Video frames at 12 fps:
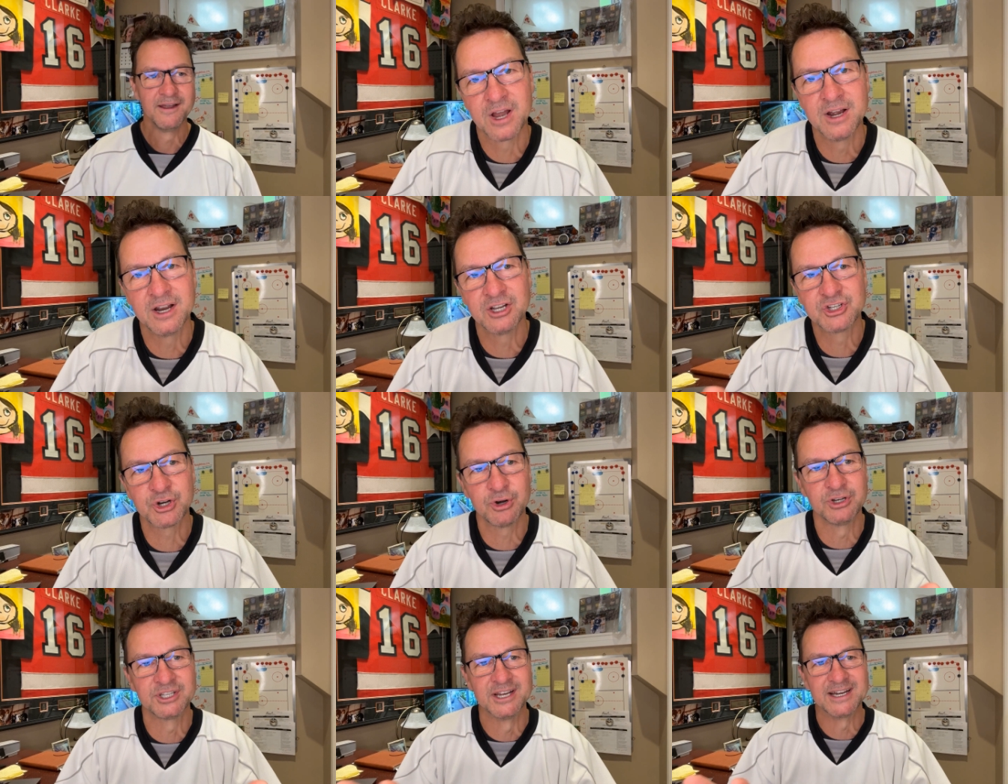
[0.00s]
I, I
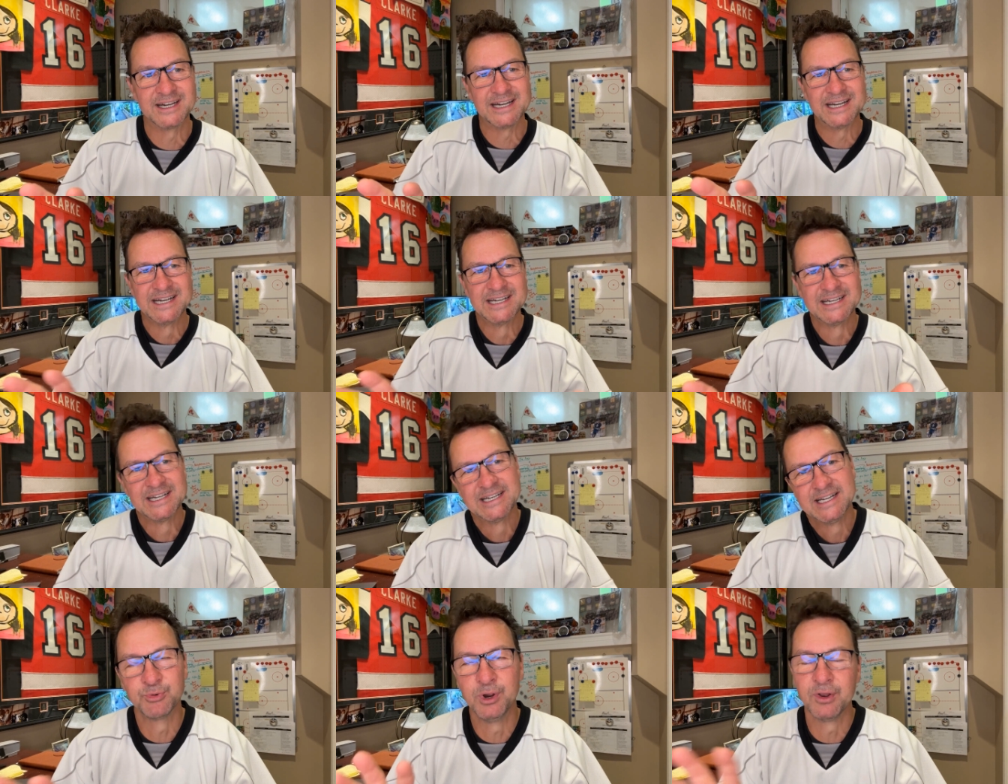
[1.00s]
started to
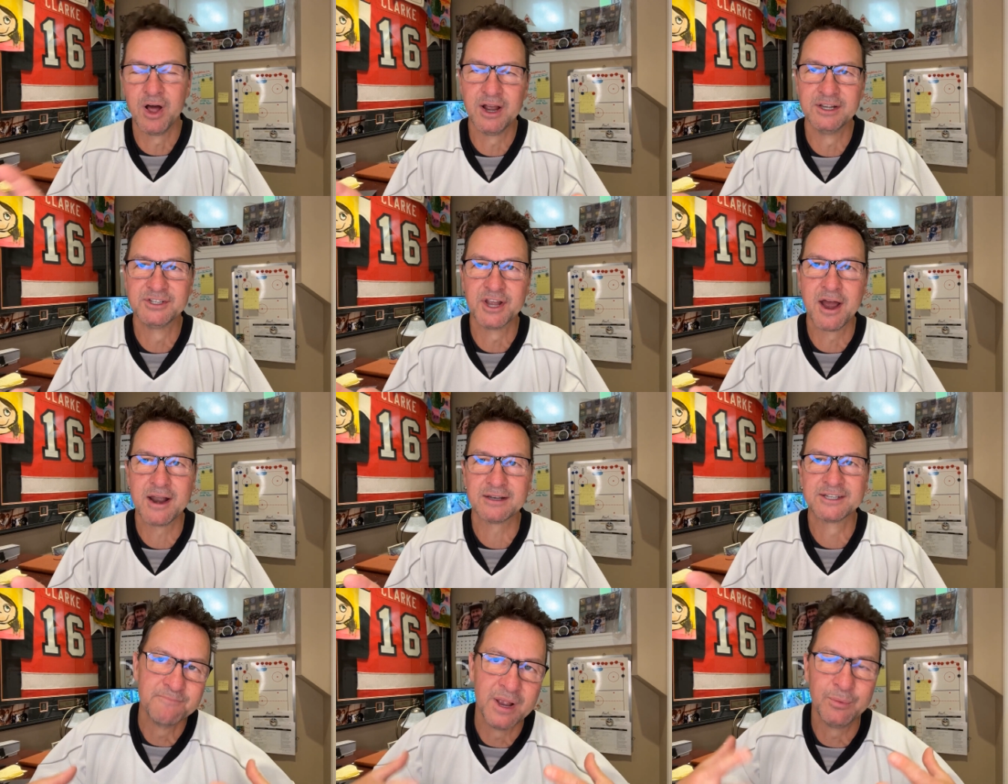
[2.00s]
realize that
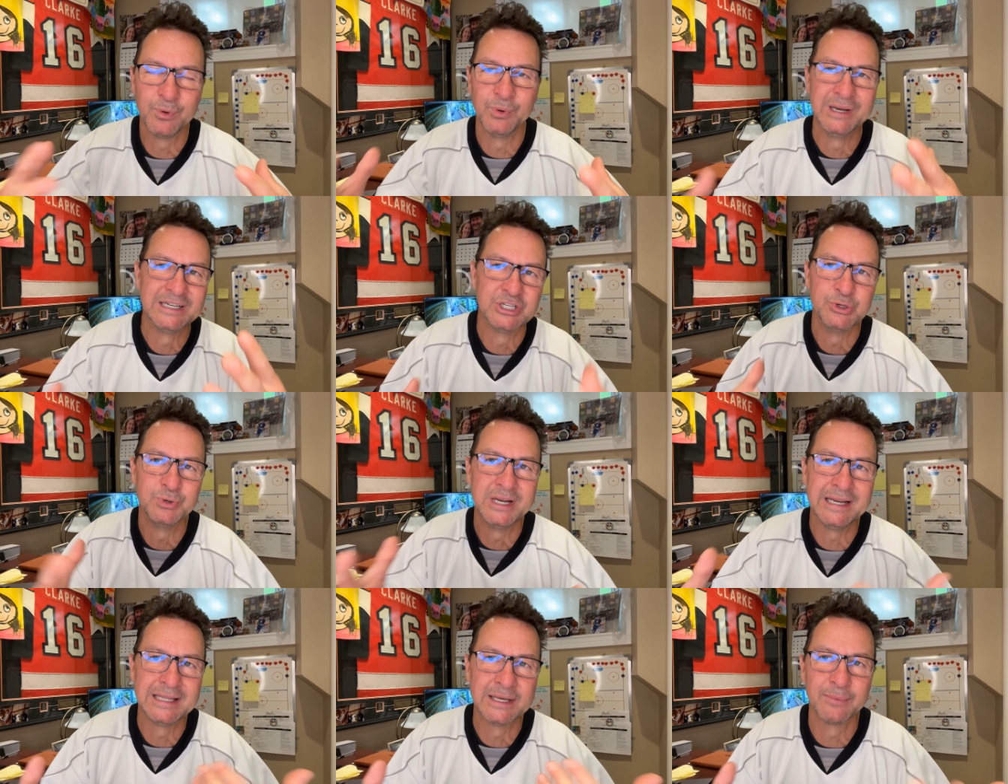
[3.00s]
maybe we do
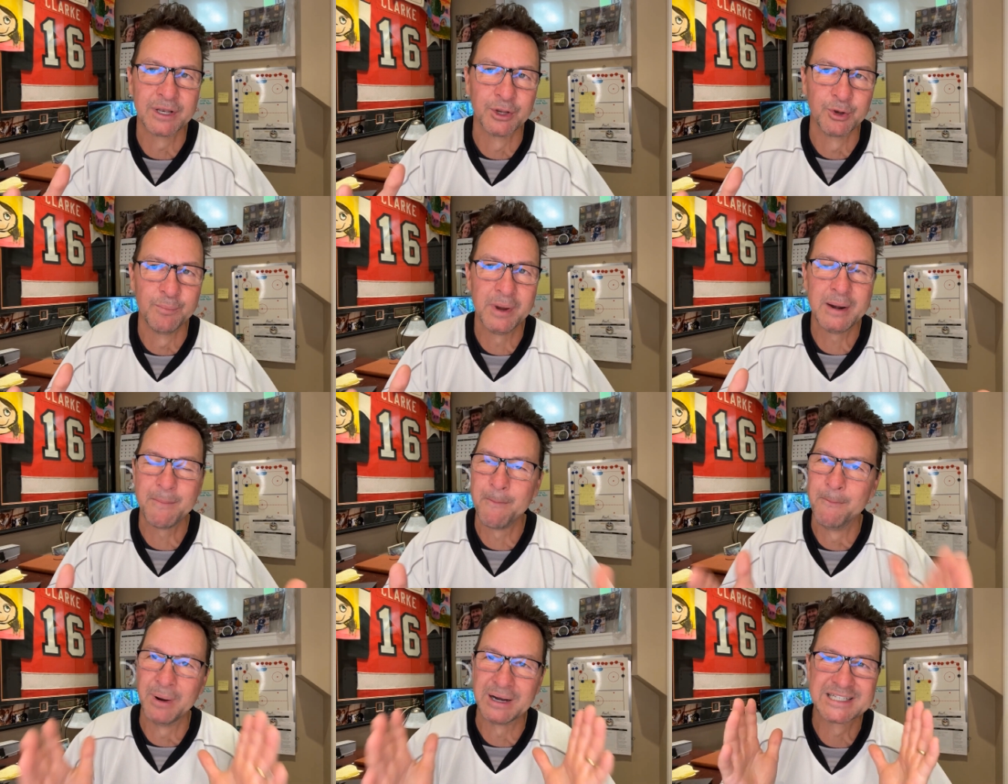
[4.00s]
need them a little bit,
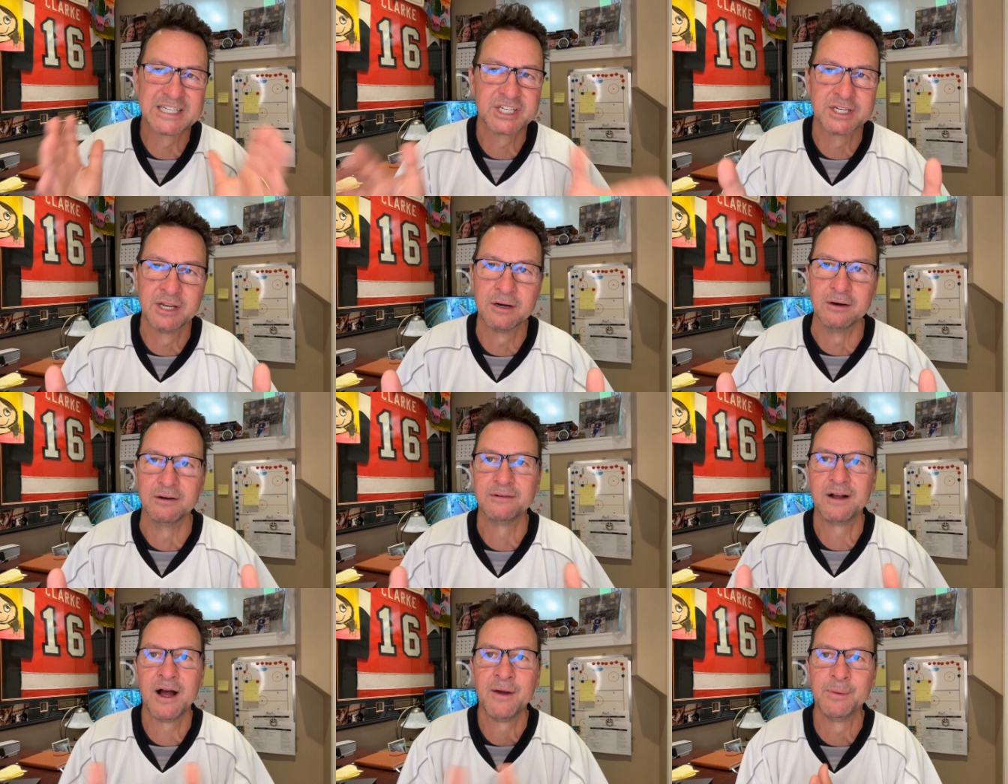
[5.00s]
but still,
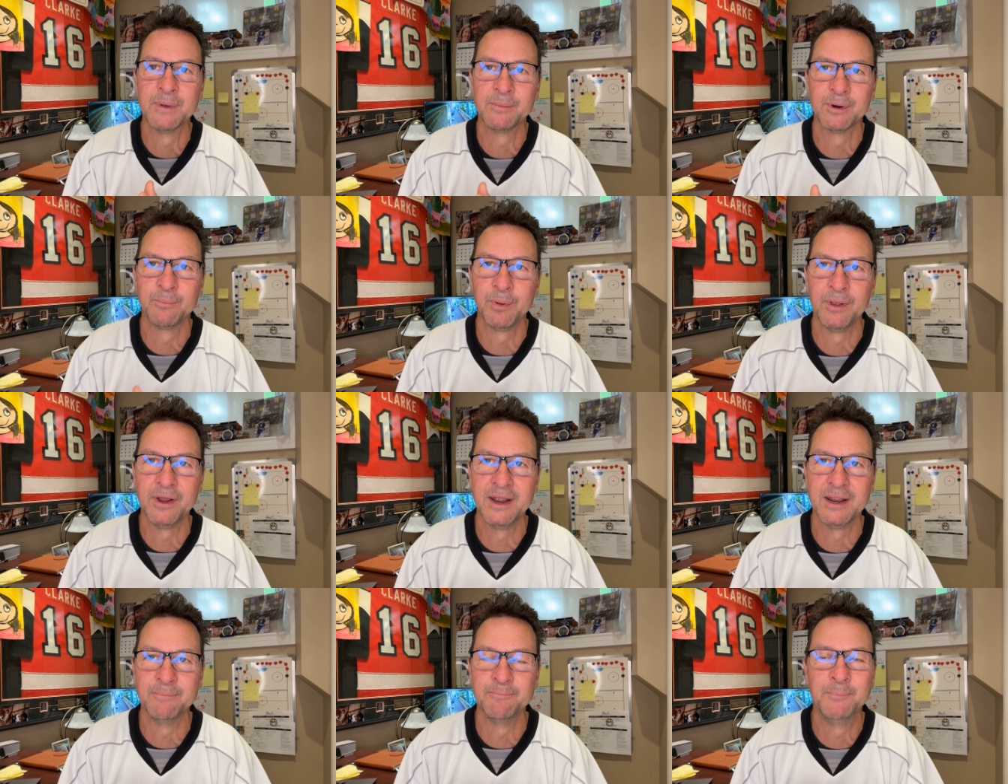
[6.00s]
I remember
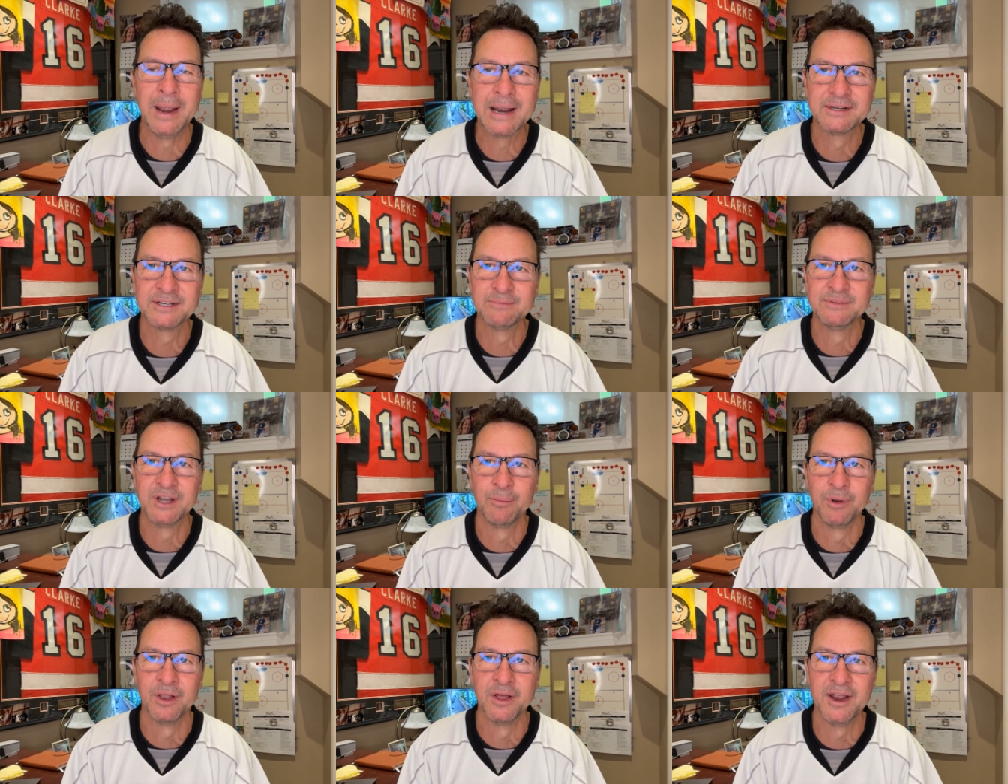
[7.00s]
playing Bantam
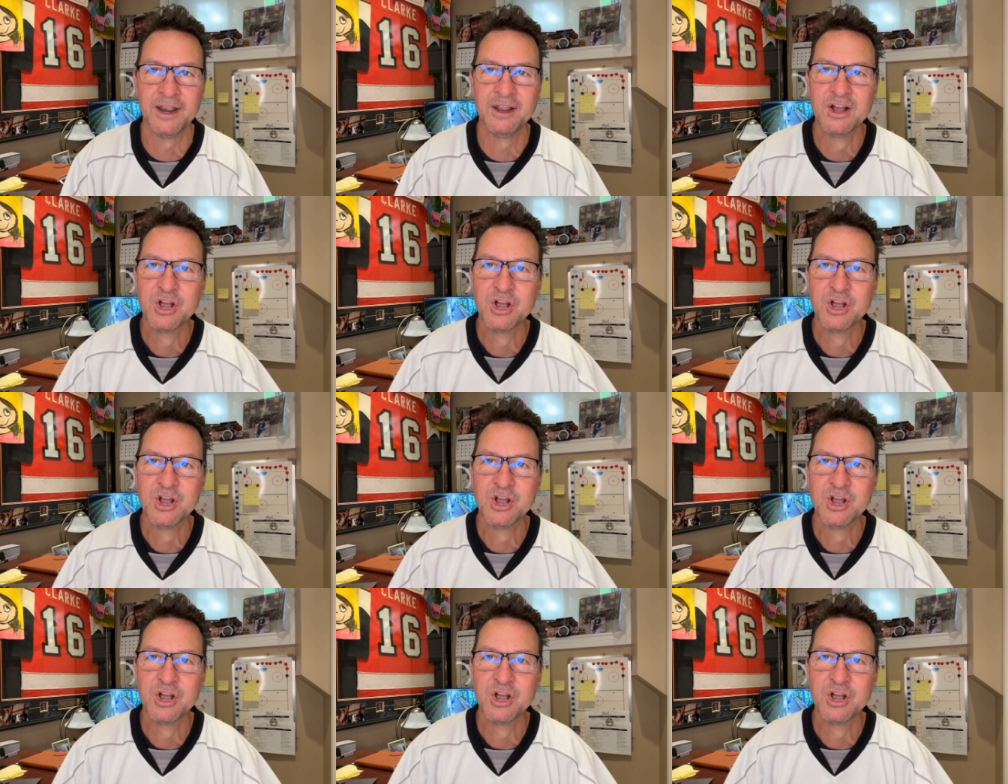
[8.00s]
Double A.